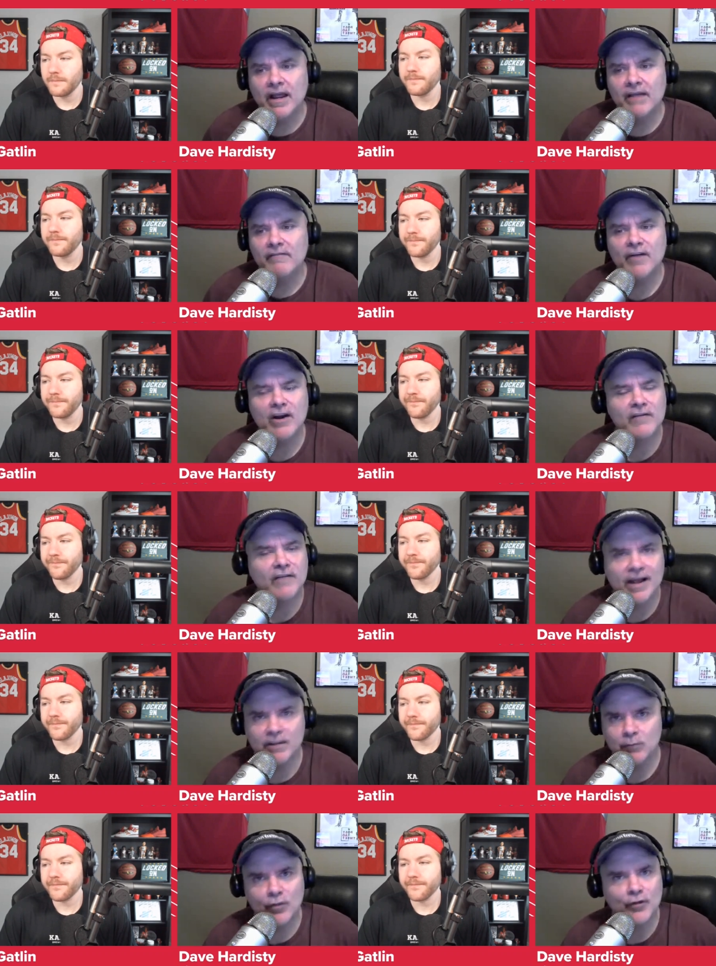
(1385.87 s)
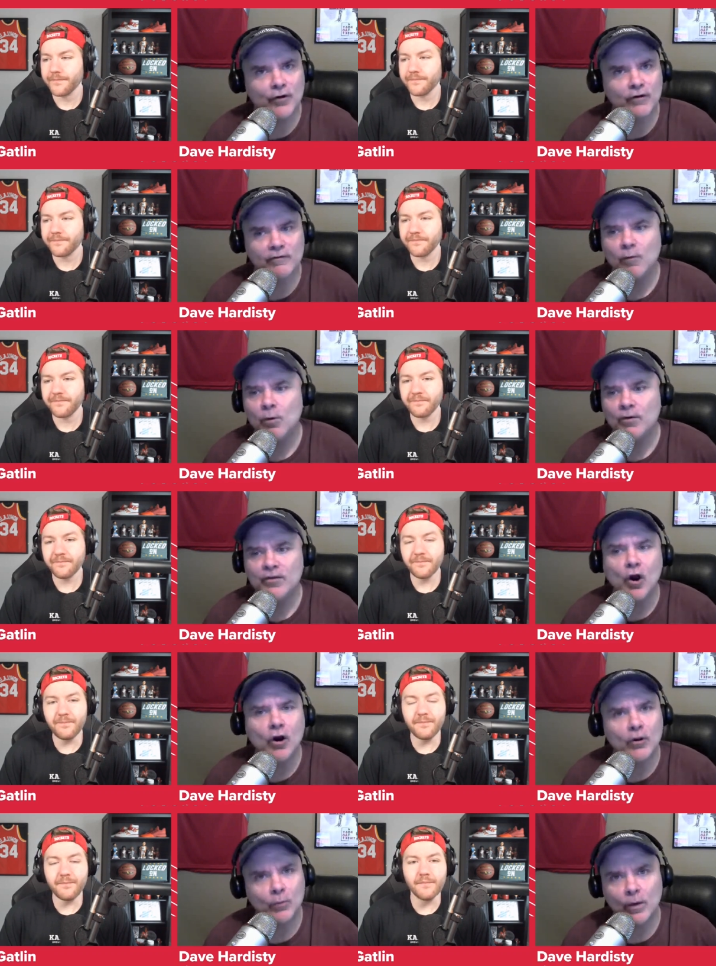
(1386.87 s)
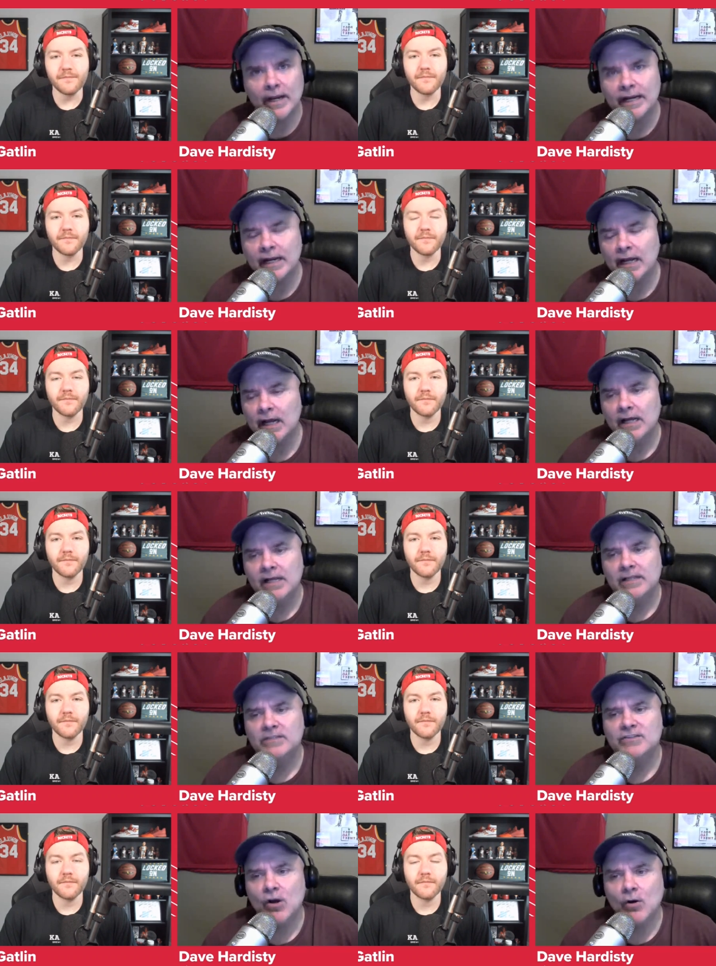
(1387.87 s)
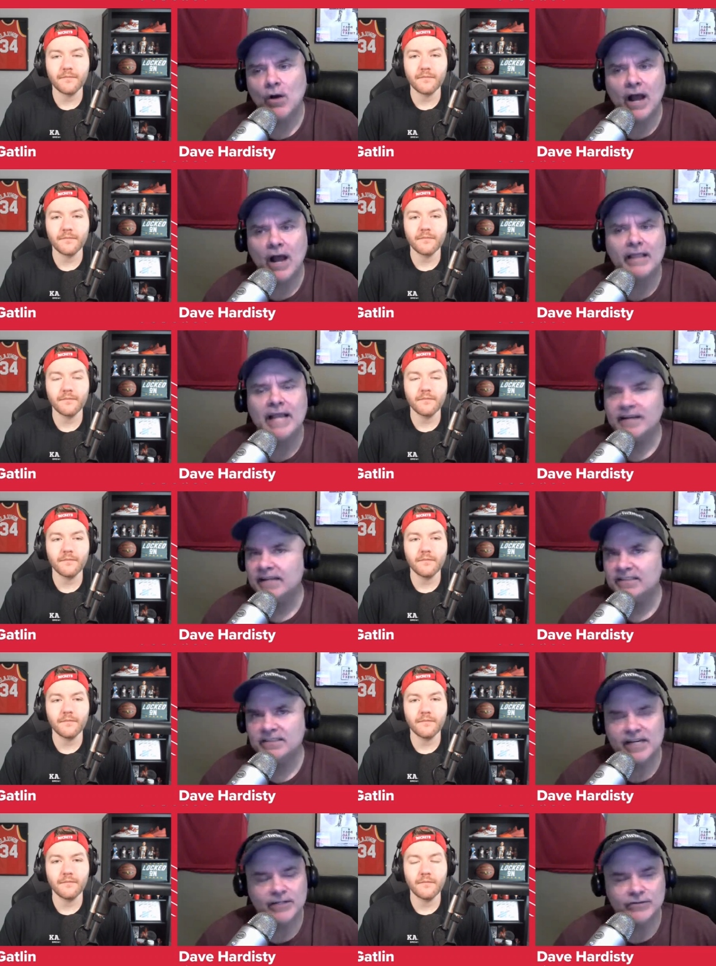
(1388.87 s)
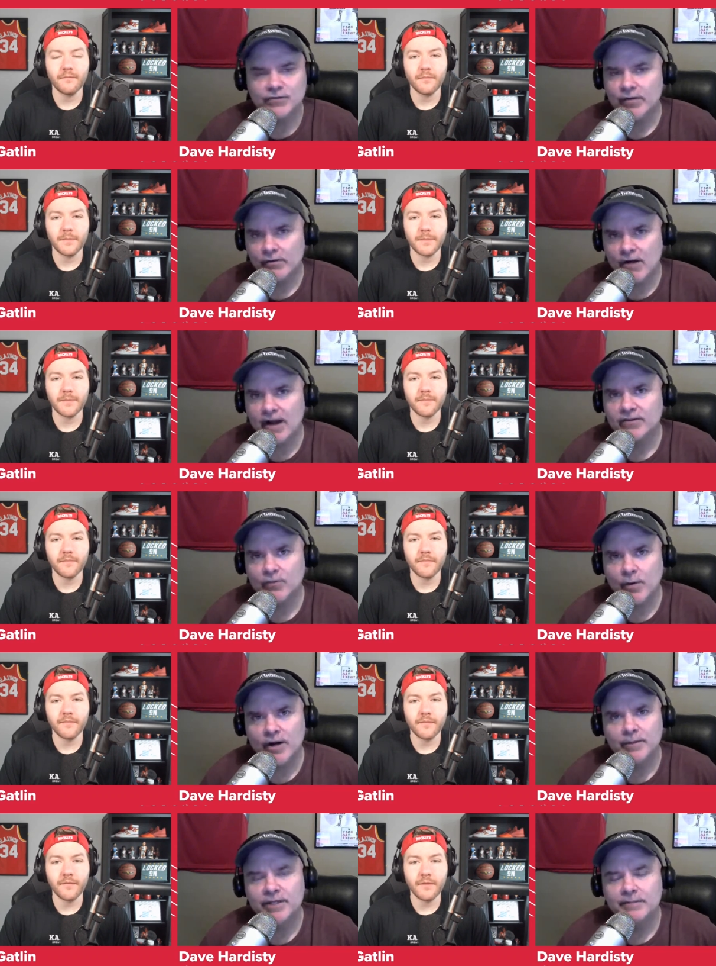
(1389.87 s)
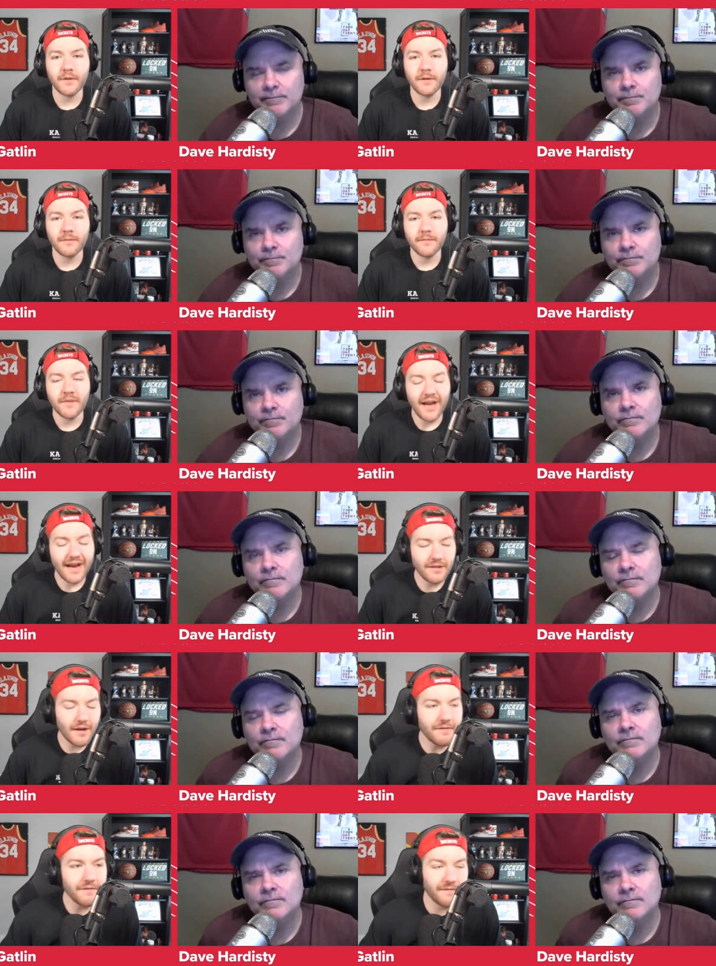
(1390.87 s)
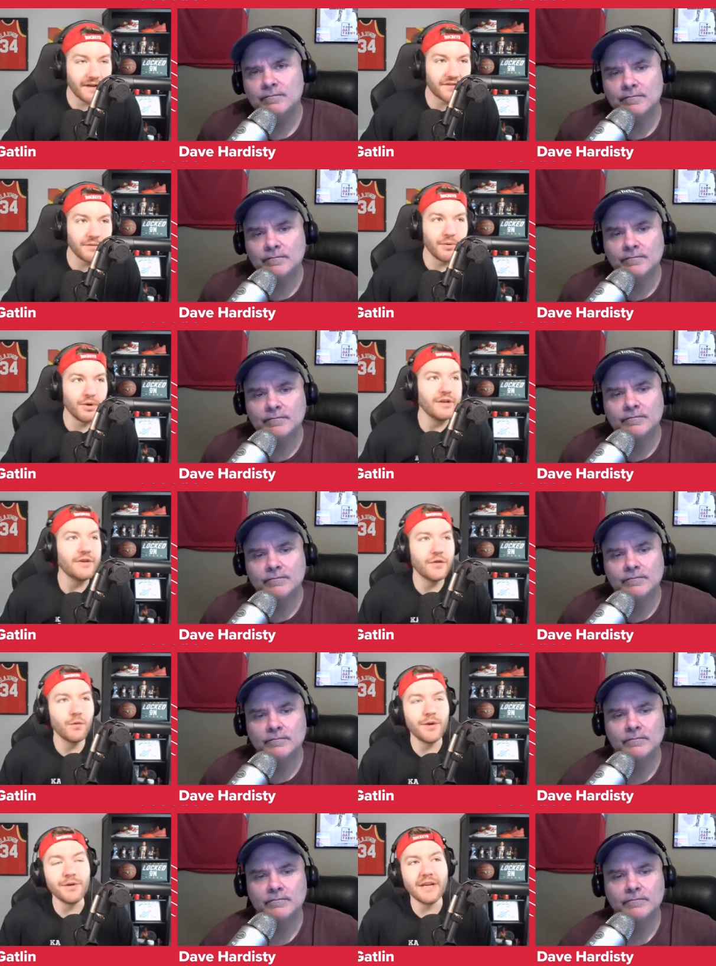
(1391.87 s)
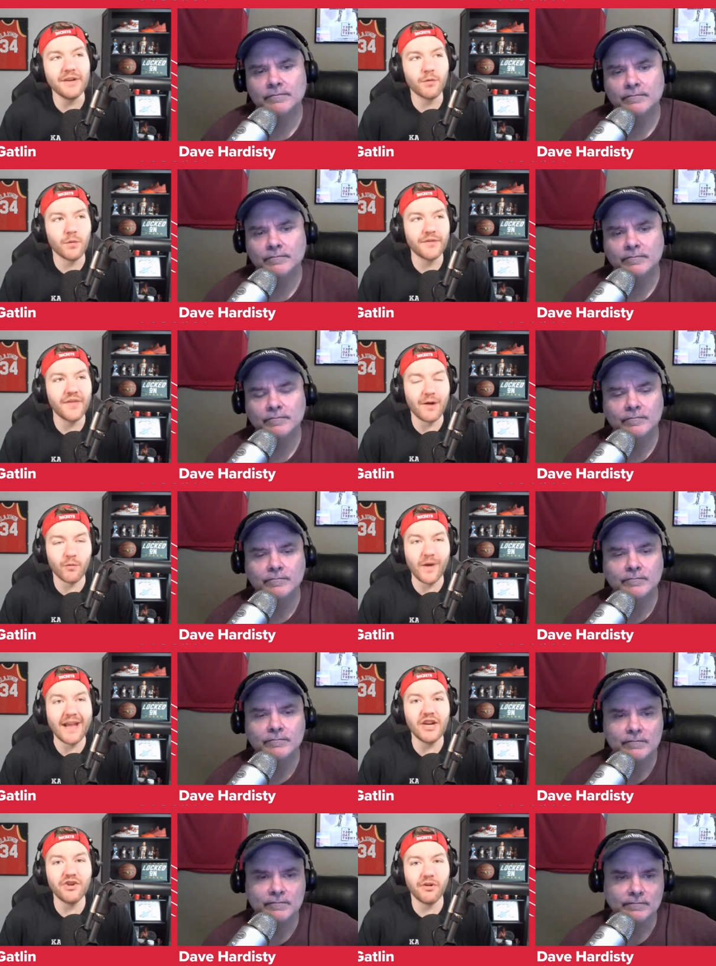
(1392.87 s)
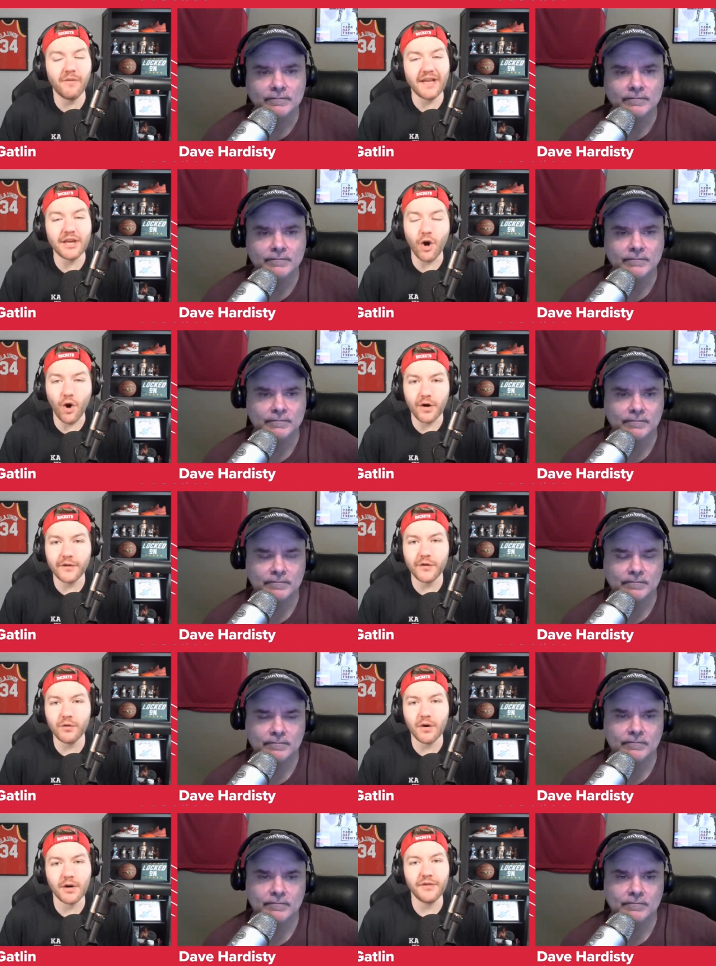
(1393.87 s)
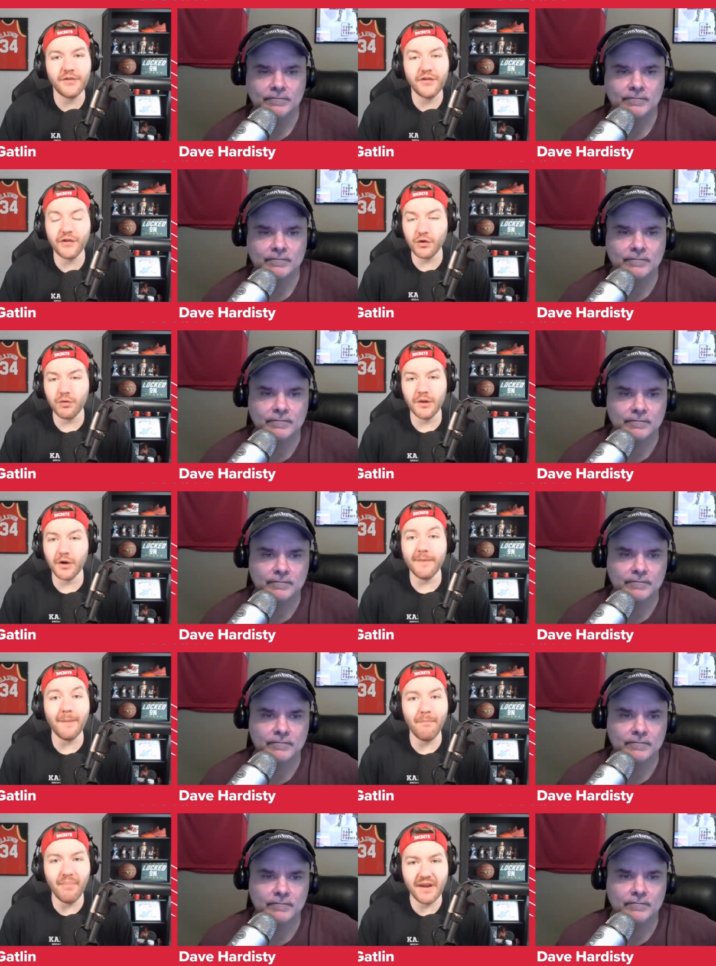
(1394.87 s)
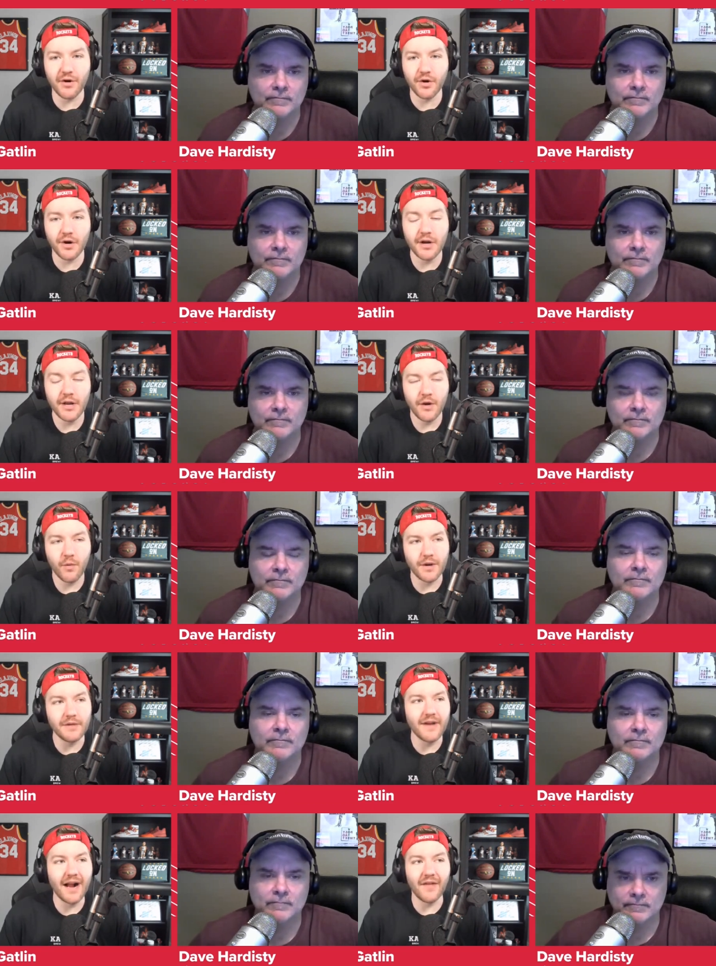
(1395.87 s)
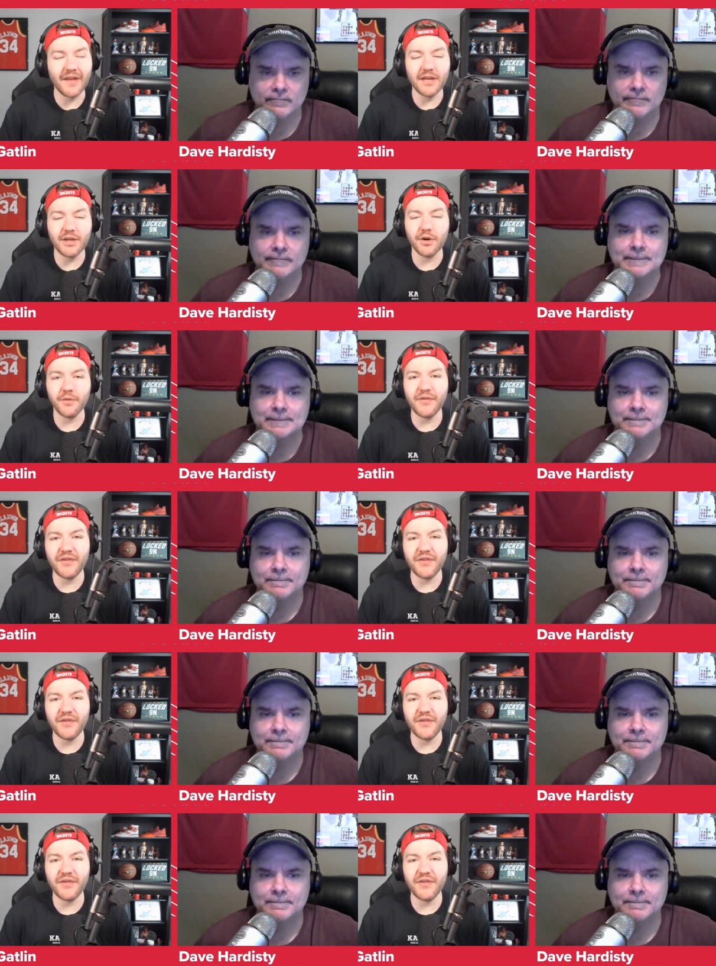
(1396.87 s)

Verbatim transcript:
Speaker 1: a, a, very valuable third, fourth guard wing. So I like Dyson Daniels for the Rockets quite a bit.
Speaker 2: I love the flexibility too when you get towards that range of like guards who are uh, skew a little bit bigger, where you got like you know